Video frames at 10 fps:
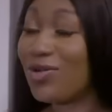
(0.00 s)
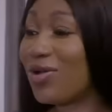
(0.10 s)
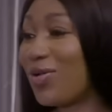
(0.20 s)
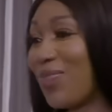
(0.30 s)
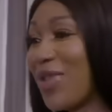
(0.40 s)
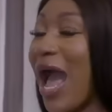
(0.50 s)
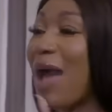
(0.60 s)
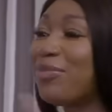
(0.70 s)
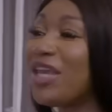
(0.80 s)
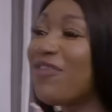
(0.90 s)
Look,
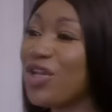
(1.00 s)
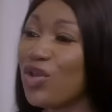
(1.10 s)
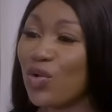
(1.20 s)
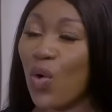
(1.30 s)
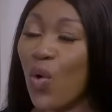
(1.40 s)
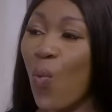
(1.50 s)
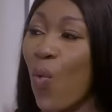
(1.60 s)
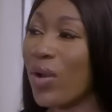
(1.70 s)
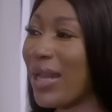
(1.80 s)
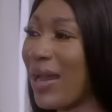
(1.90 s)
I'm giving you
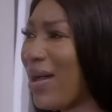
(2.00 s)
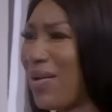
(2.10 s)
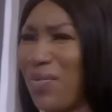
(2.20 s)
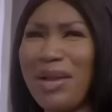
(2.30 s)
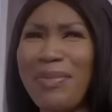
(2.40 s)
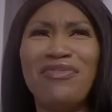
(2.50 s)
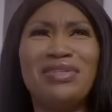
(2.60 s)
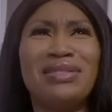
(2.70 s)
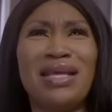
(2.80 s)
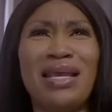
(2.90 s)
1 hour. What am I
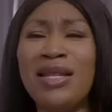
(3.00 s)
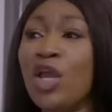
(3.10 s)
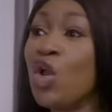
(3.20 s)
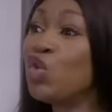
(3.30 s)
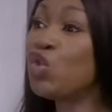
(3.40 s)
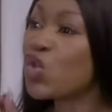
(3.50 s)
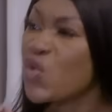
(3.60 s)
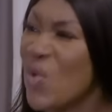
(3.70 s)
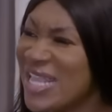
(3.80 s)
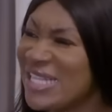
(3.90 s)
even saying?
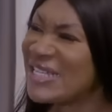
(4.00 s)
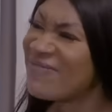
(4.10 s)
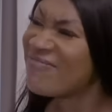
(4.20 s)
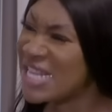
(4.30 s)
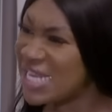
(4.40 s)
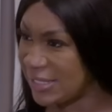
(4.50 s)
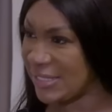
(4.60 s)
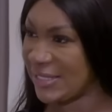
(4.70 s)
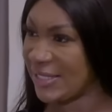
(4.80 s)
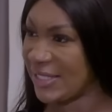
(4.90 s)
20
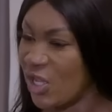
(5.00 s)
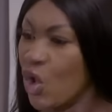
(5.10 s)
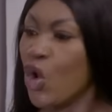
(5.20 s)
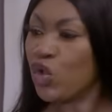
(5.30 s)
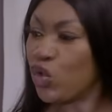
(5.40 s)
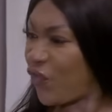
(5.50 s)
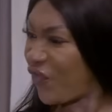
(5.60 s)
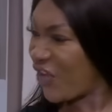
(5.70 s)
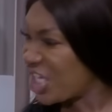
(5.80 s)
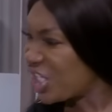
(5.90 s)
minutes to
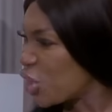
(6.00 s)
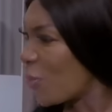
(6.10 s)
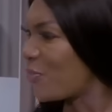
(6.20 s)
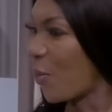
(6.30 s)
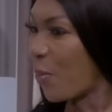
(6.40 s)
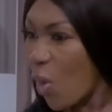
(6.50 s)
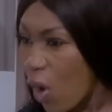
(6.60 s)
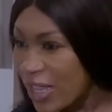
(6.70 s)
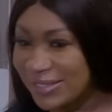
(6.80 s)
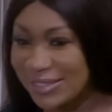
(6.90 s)
finish up the
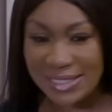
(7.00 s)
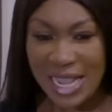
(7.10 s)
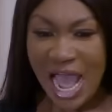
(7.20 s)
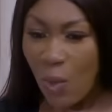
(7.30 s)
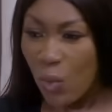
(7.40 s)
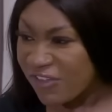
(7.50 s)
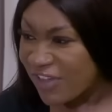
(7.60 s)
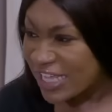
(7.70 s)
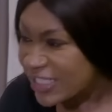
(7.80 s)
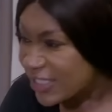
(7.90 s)
poison and
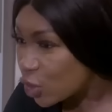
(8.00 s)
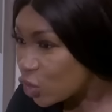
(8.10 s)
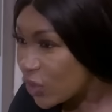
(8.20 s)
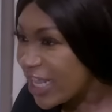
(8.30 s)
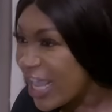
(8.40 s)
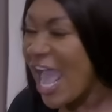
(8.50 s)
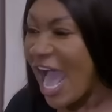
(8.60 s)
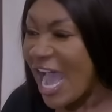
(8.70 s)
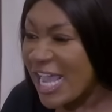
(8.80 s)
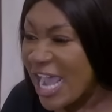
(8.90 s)
whatever it is you're doing here
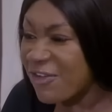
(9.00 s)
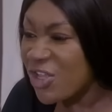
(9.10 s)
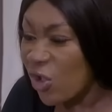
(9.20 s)
and carry